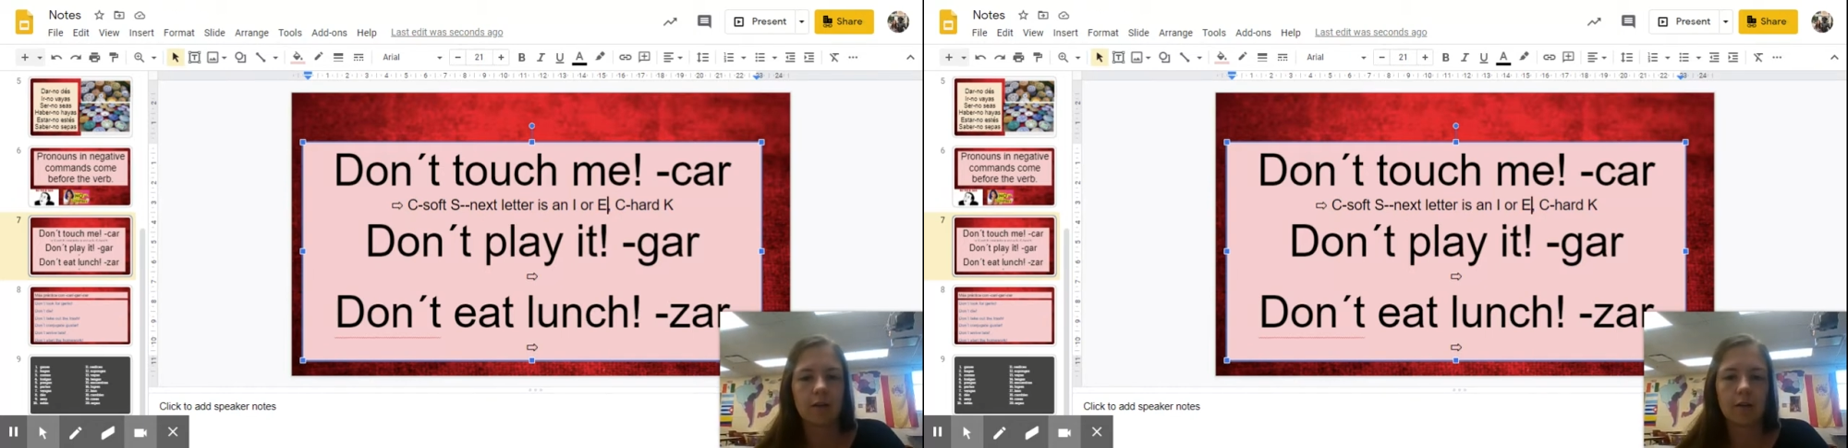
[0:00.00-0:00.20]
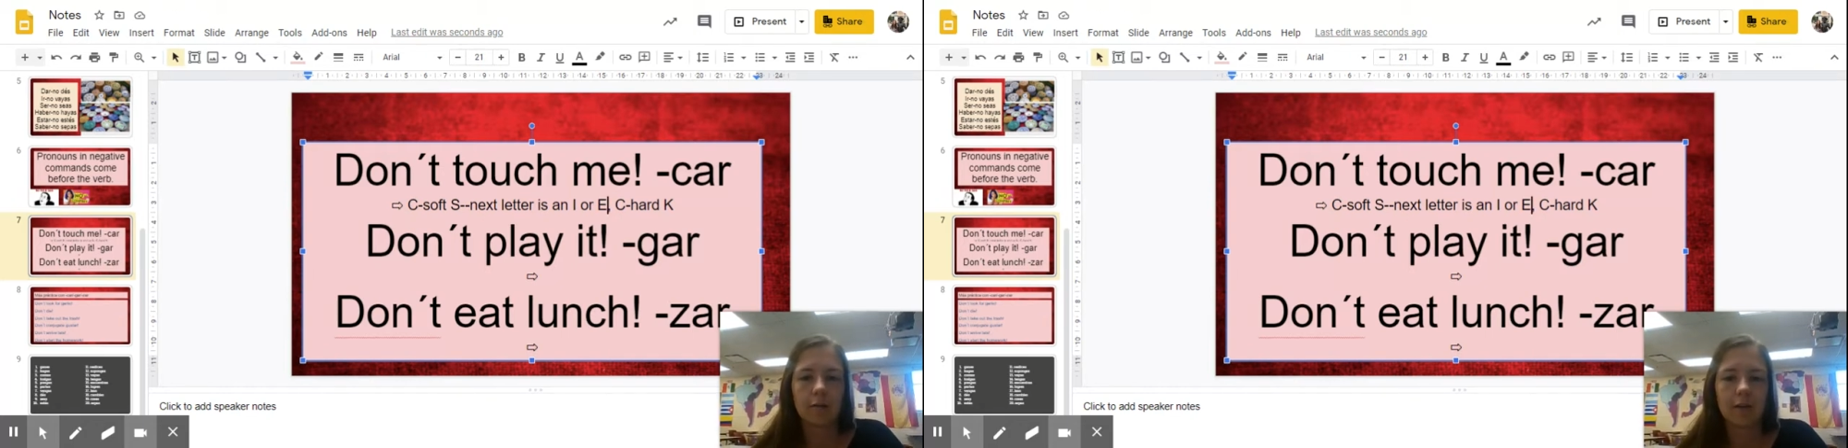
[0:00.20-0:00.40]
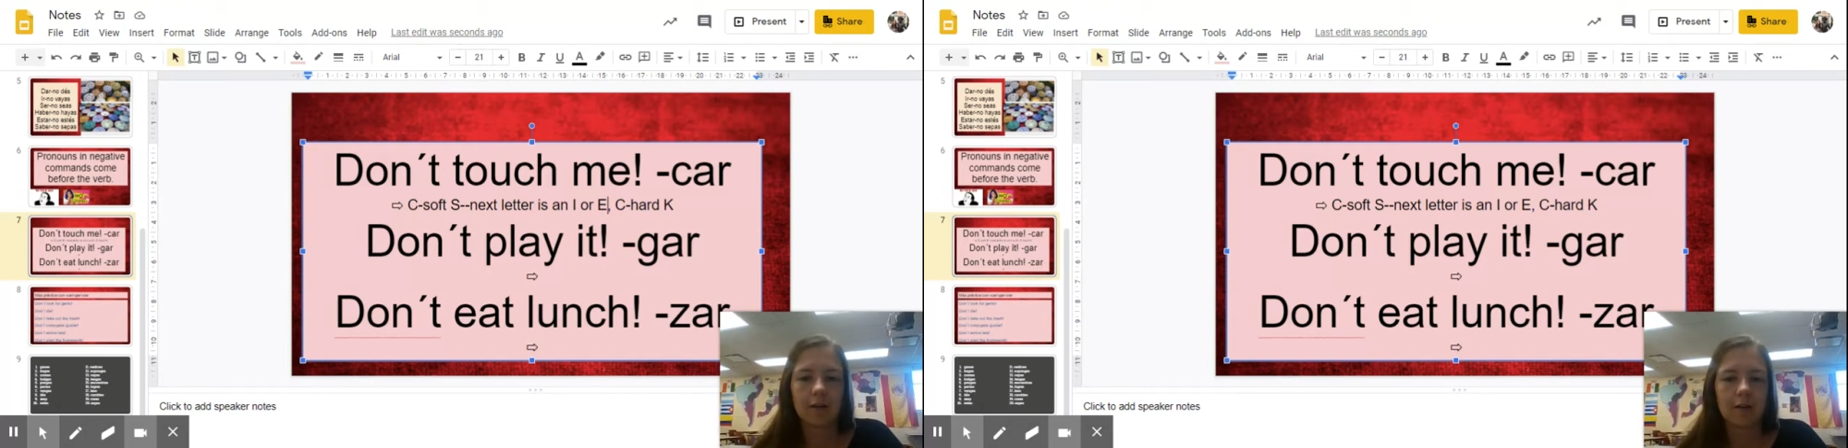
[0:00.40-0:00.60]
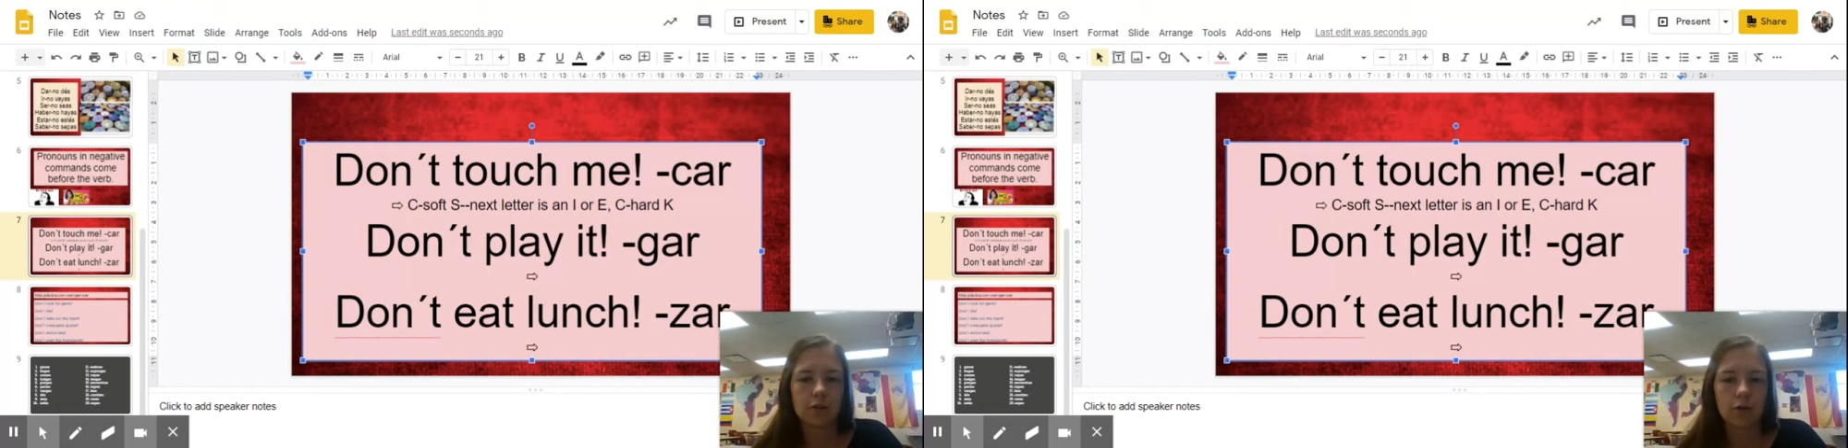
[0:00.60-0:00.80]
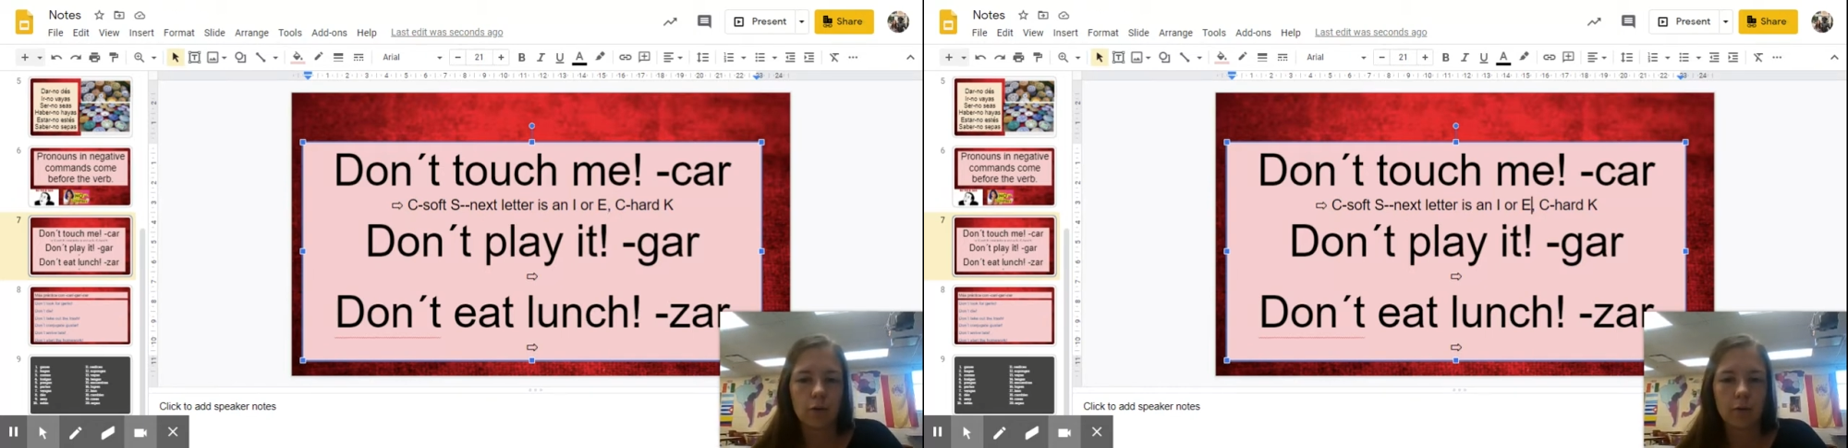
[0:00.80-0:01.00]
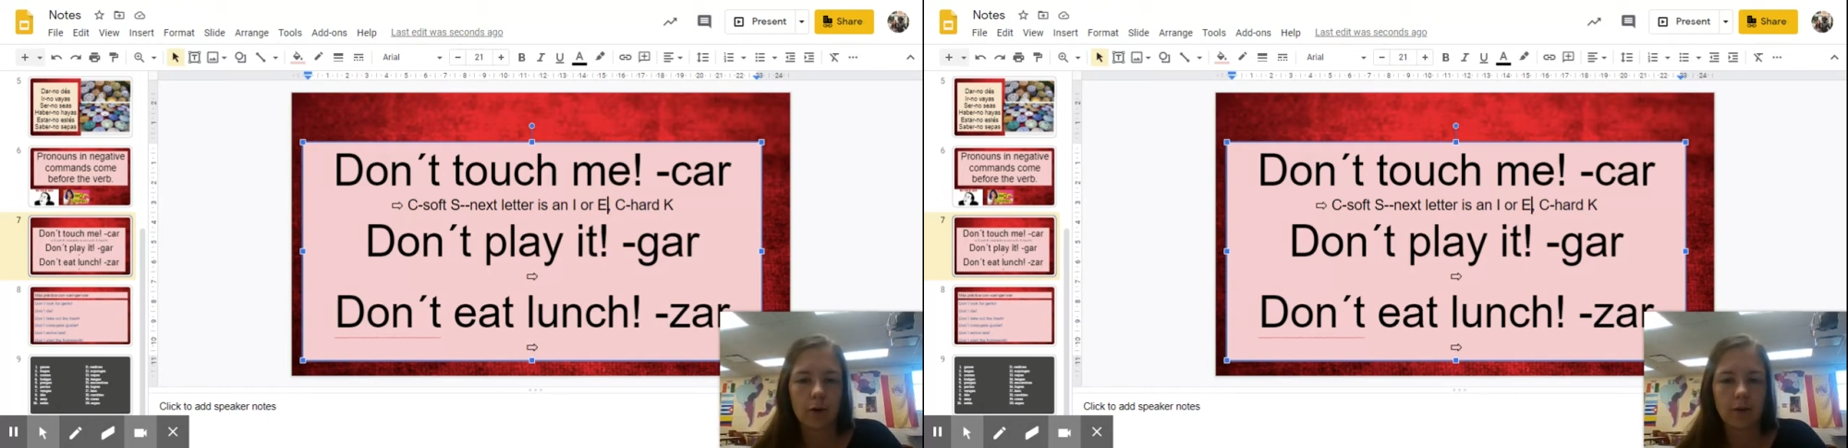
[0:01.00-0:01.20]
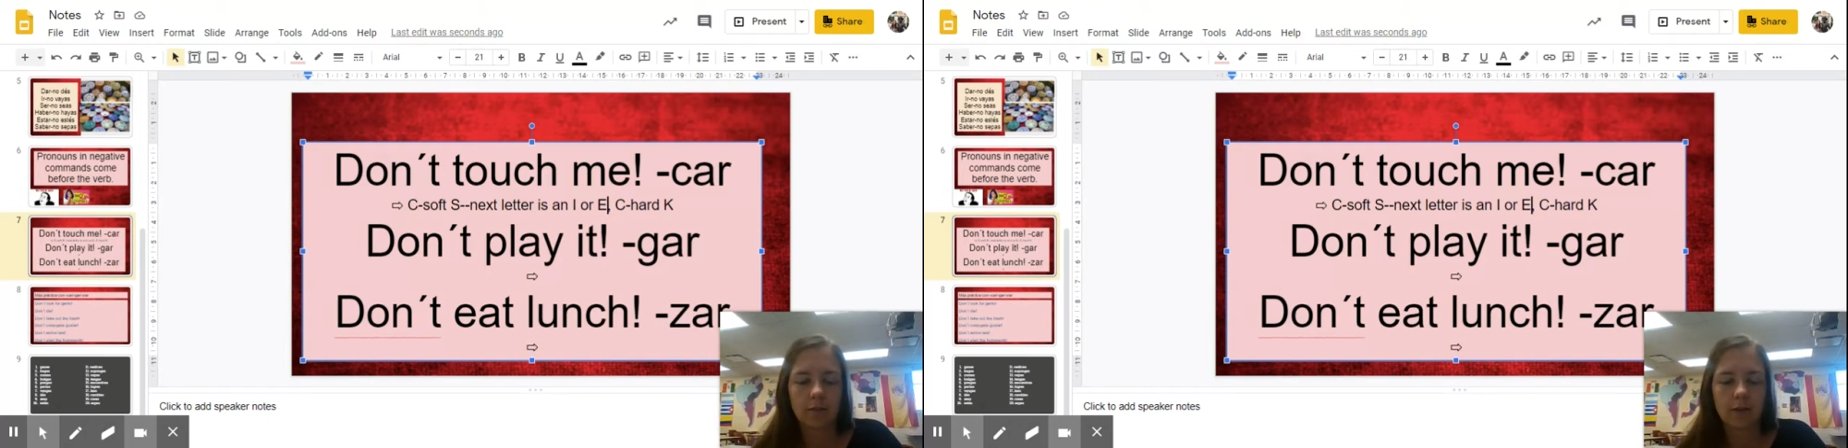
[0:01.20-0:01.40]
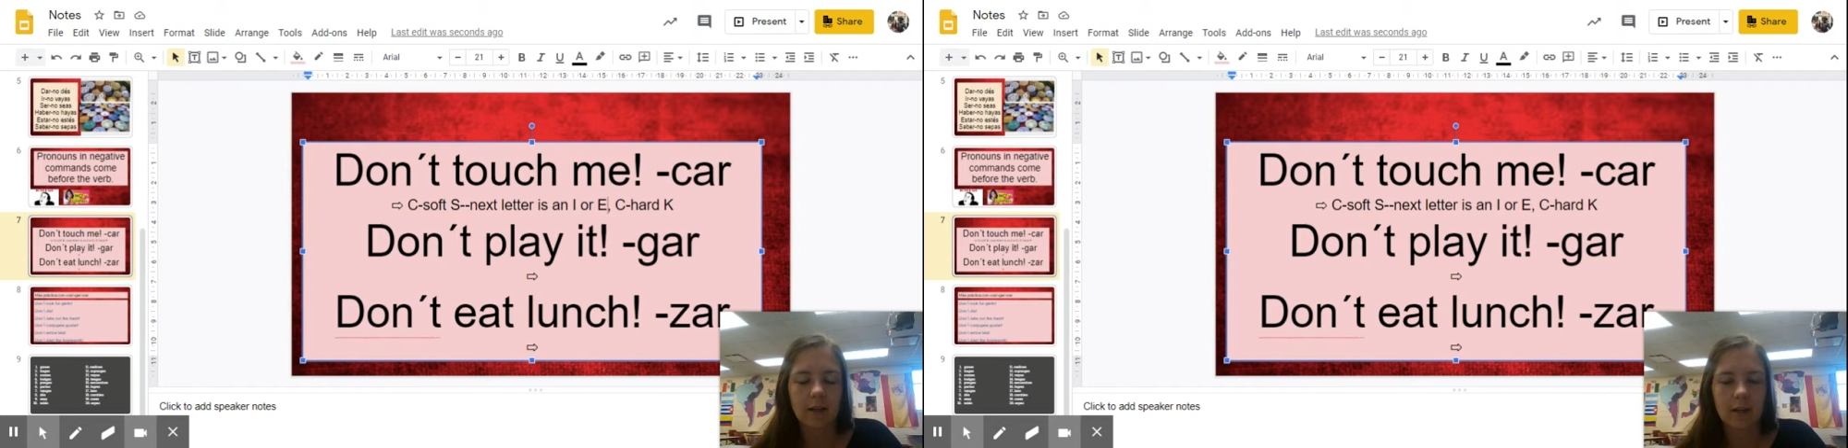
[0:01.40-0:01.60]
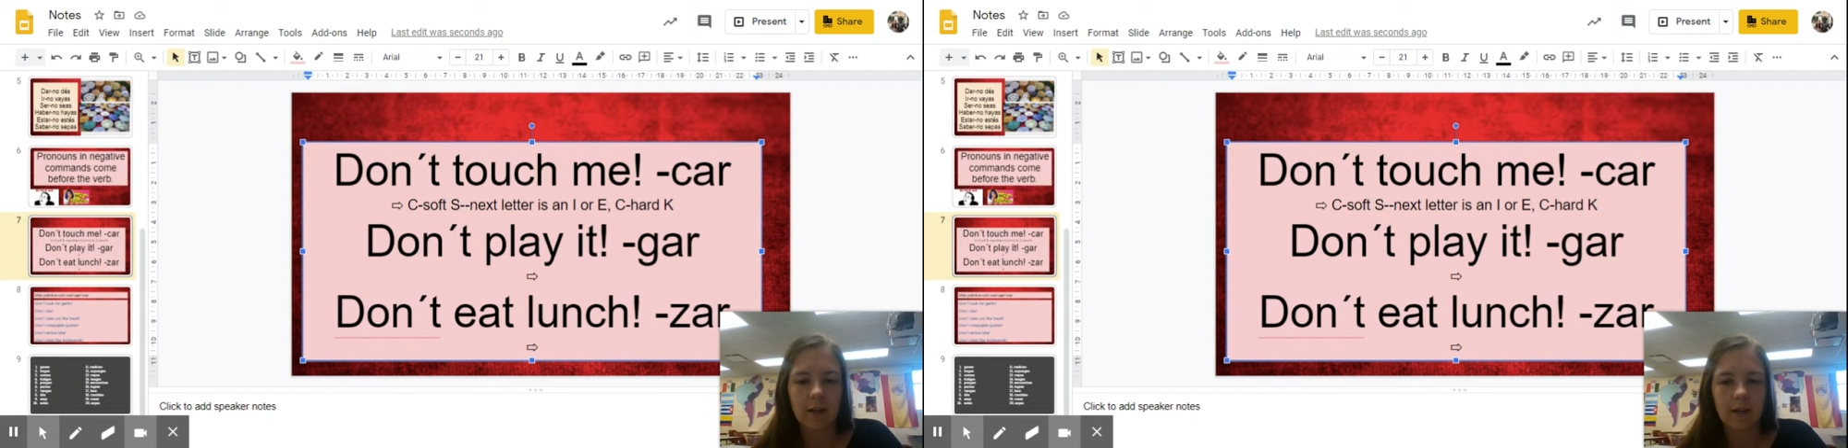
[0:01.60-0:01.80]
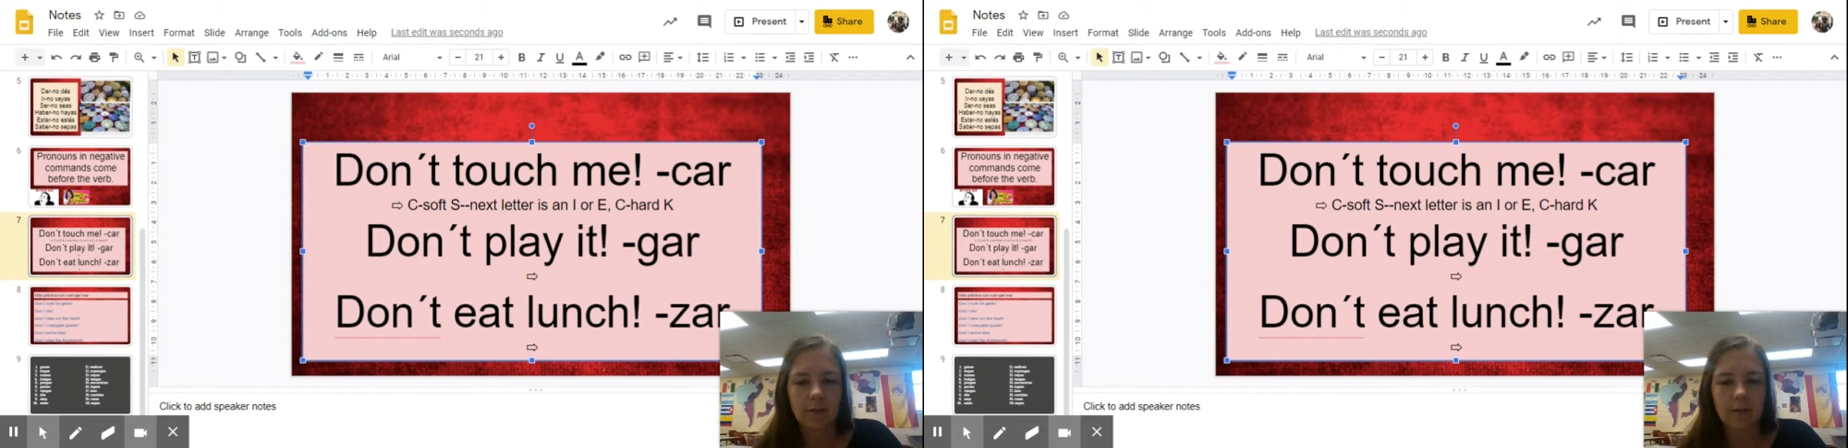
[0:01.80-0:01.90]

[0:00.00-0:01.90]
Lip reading: in Spanish or really in